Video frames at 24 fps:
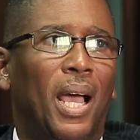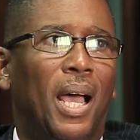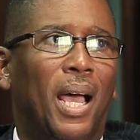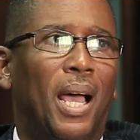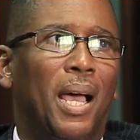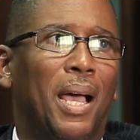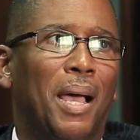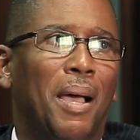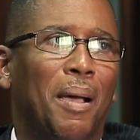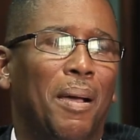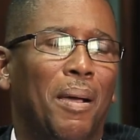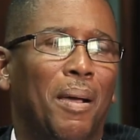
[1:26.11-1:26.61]

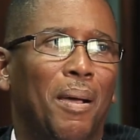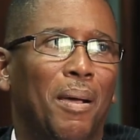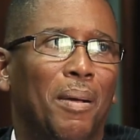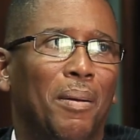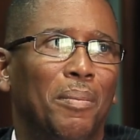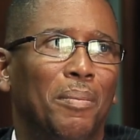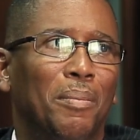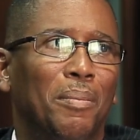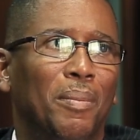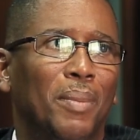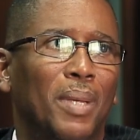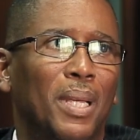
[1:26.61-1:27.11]

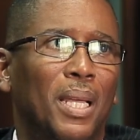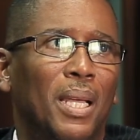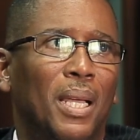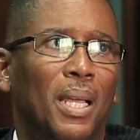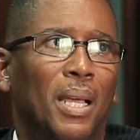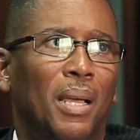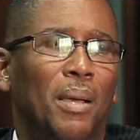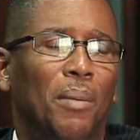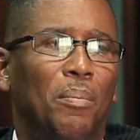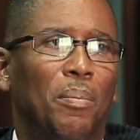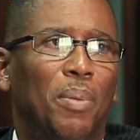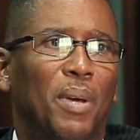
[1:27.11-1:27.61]

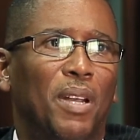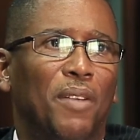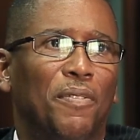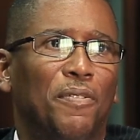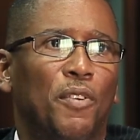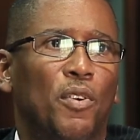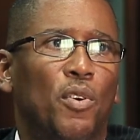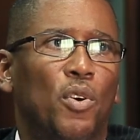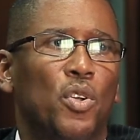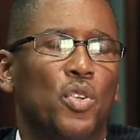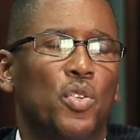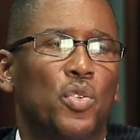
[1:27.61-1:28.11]
But
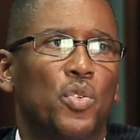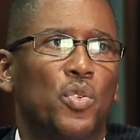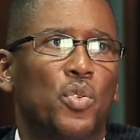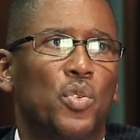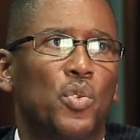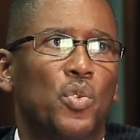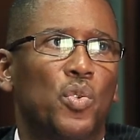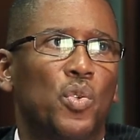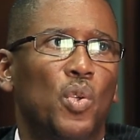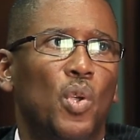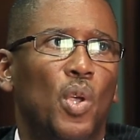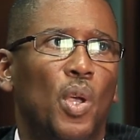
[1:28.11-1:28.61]
of
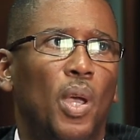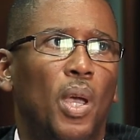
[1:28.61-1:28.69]
course,